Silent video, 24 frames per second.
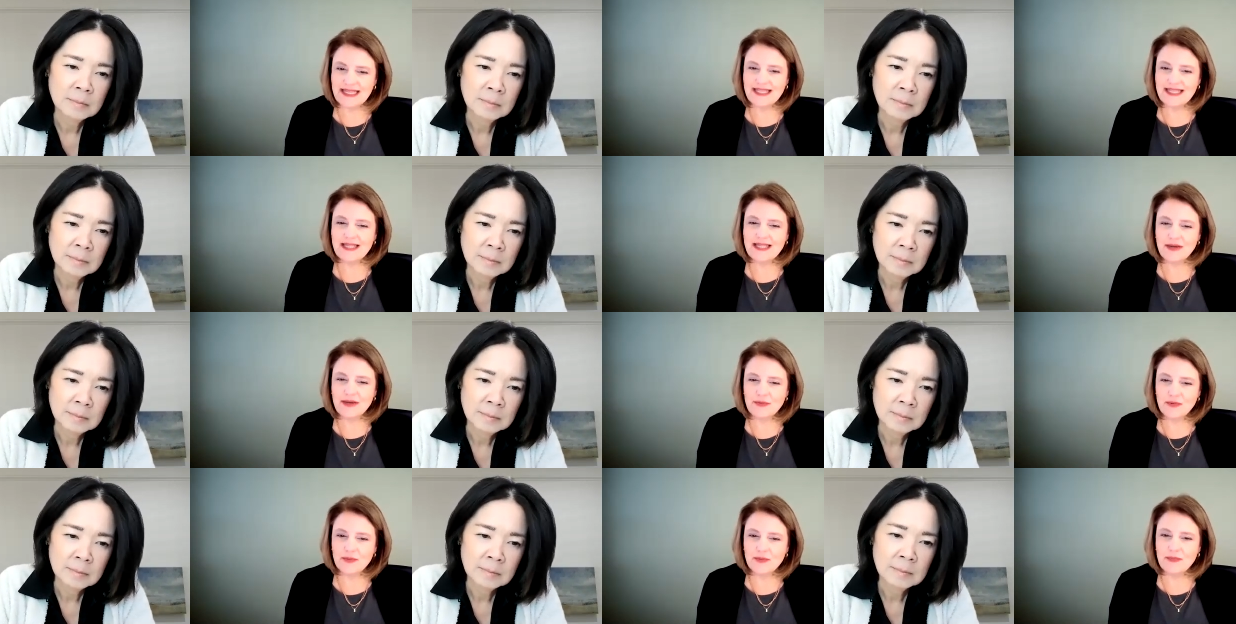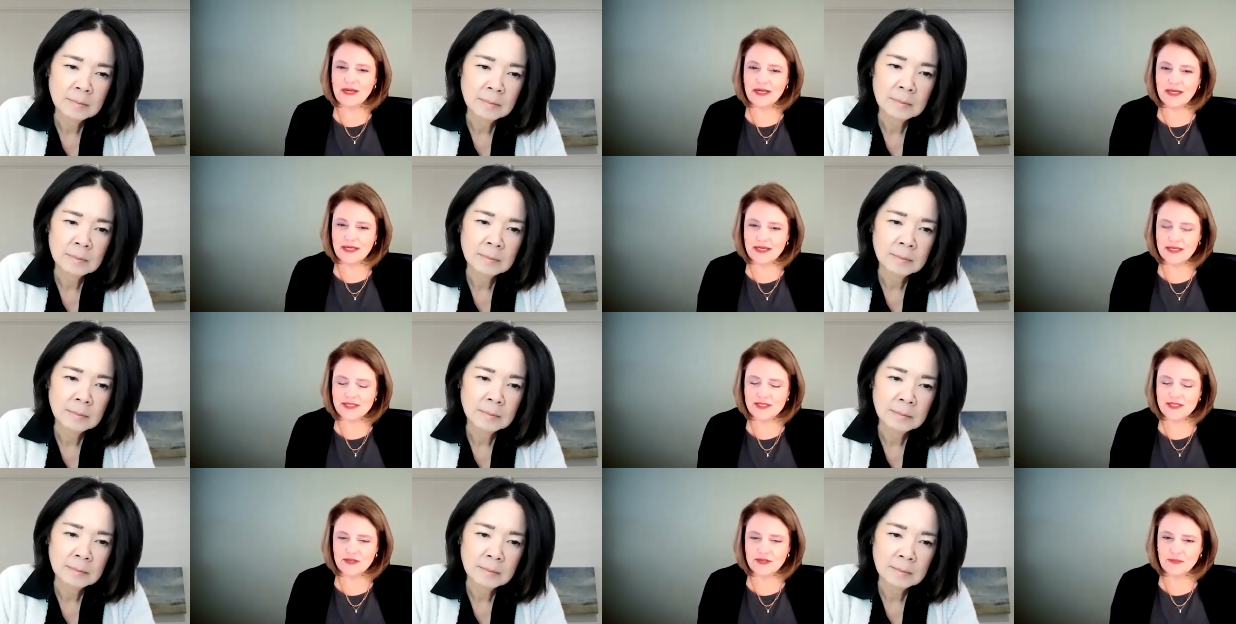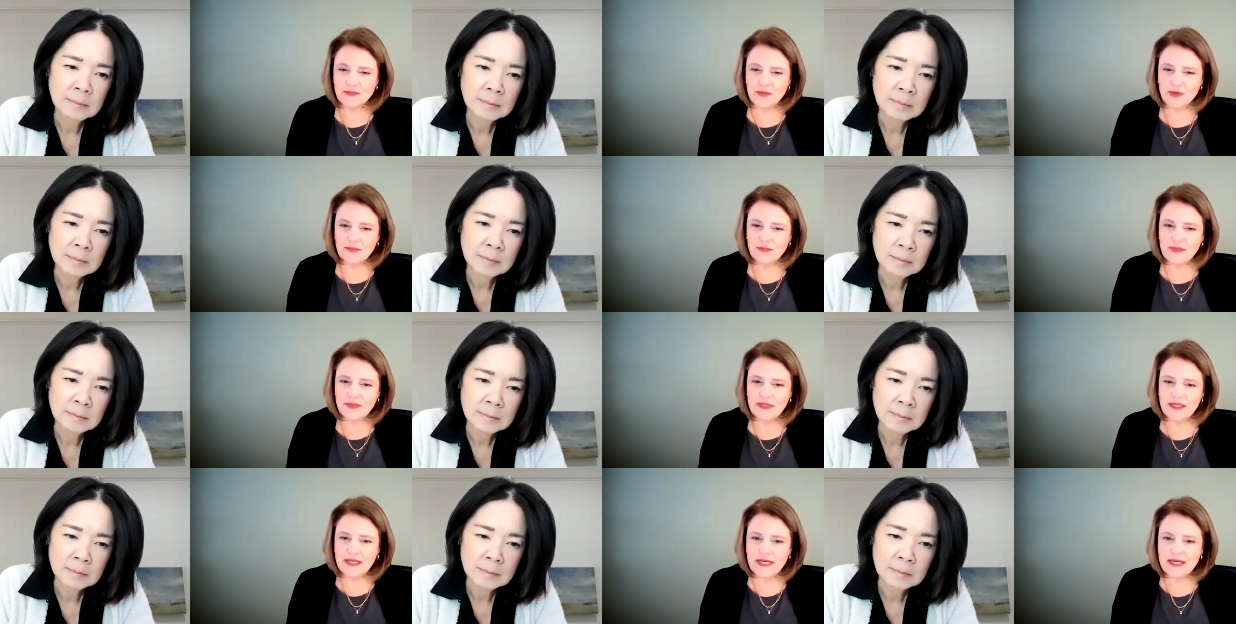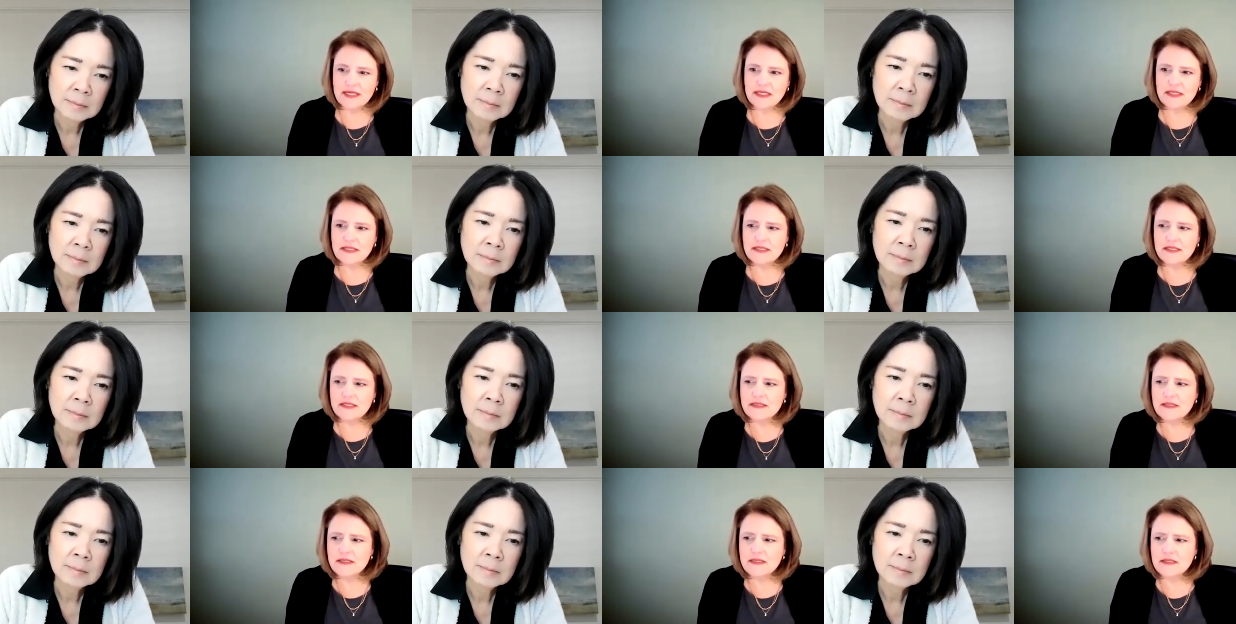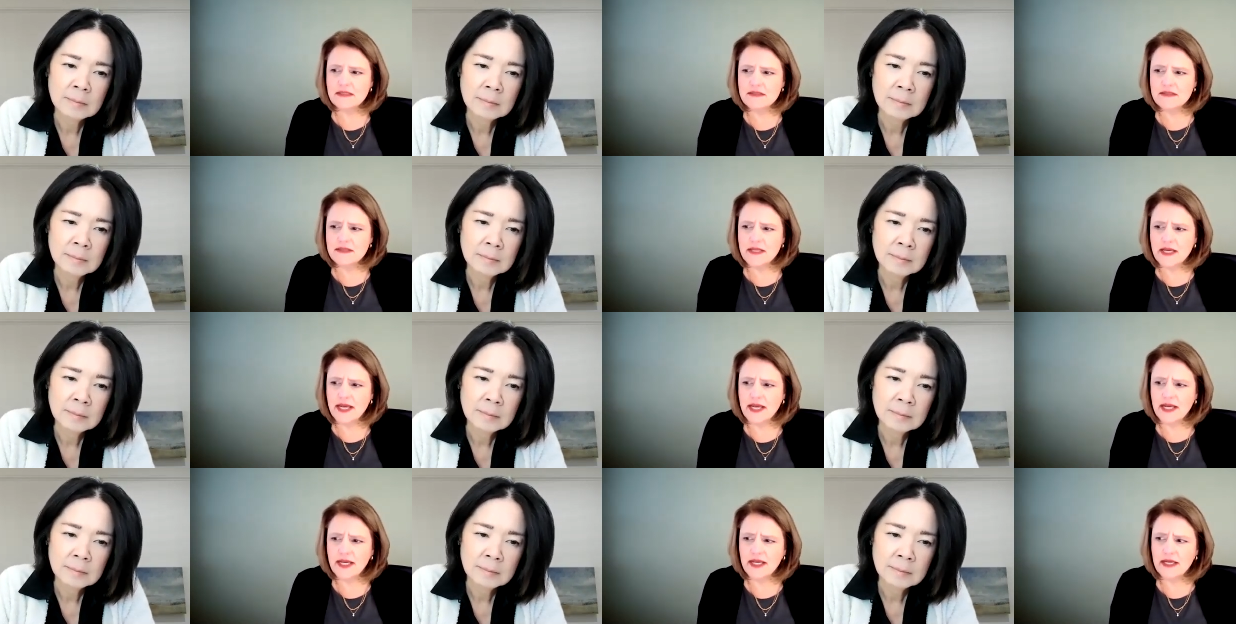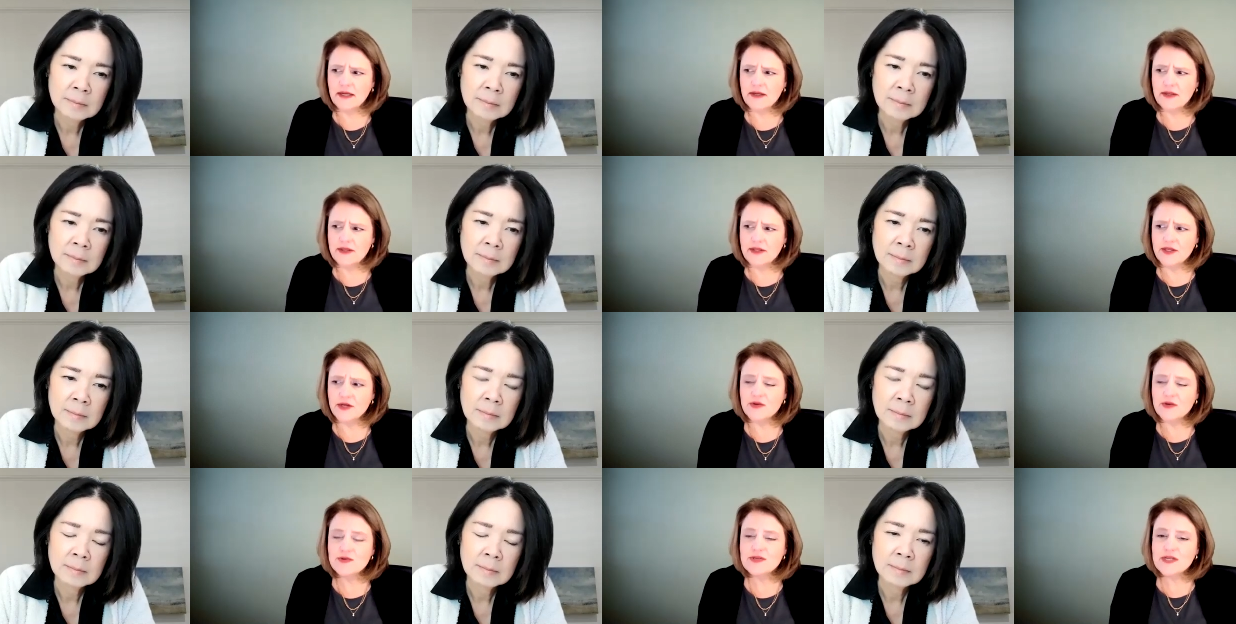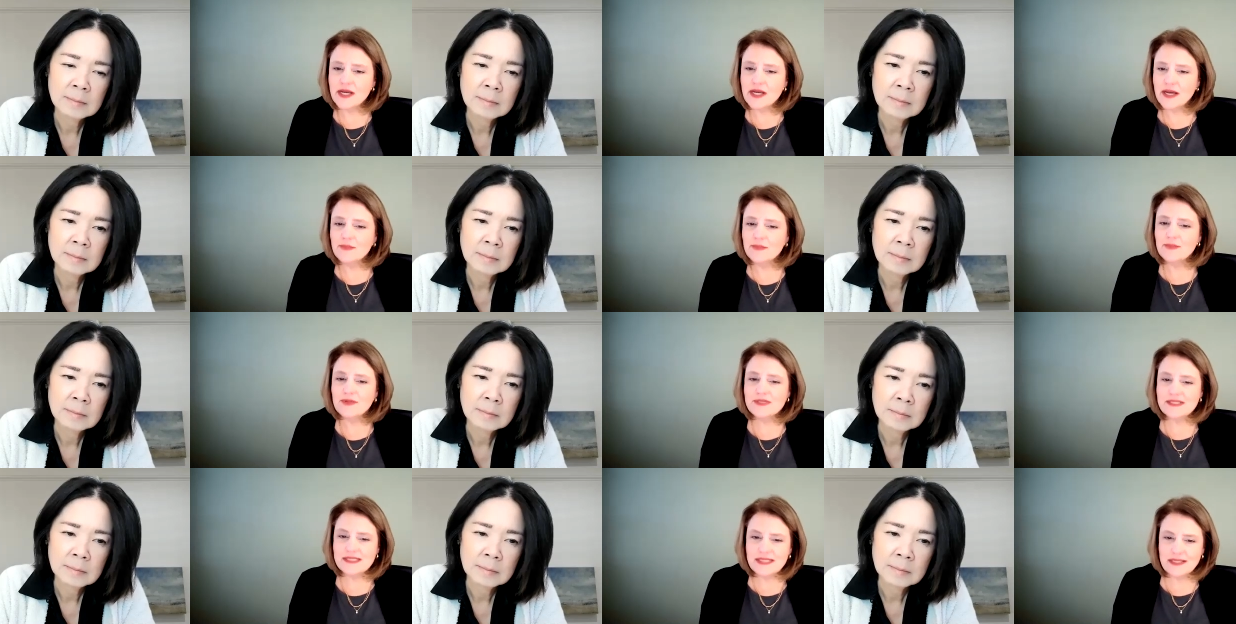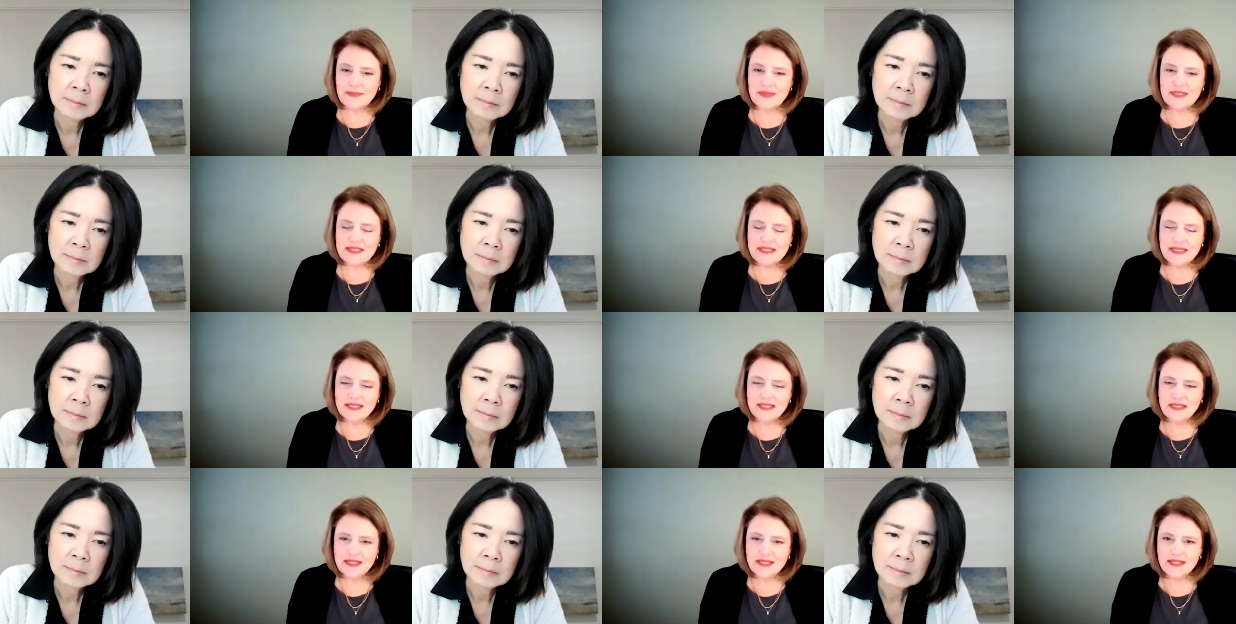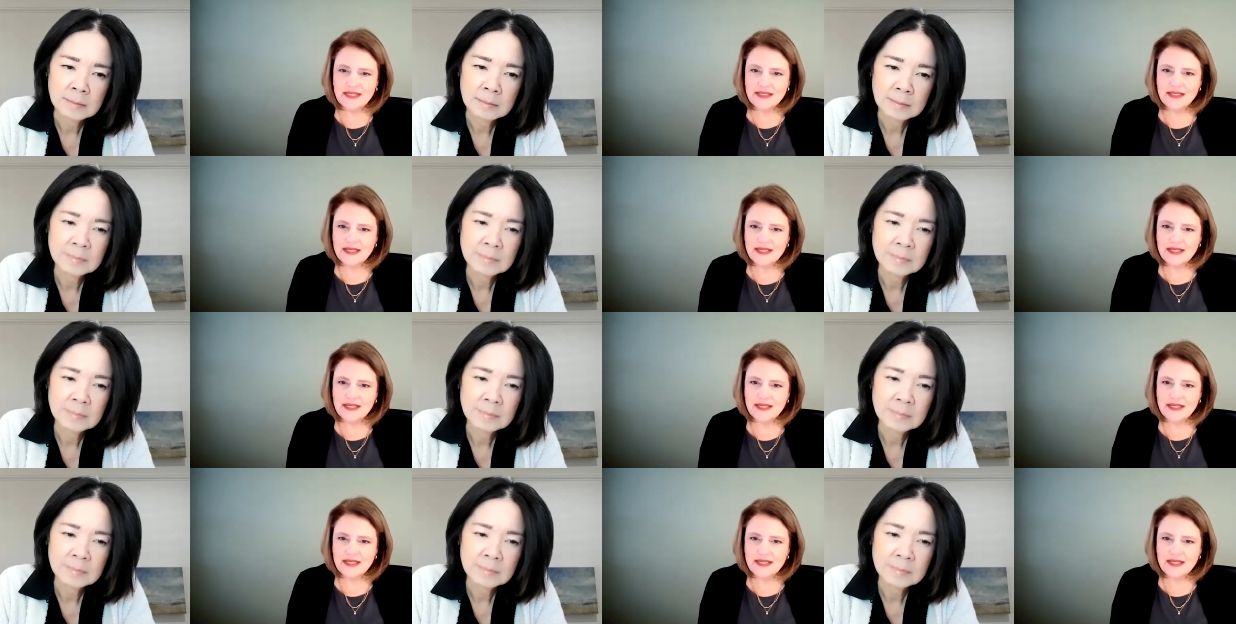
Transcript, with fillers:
Speaker 1: they were my customer because they their time was limited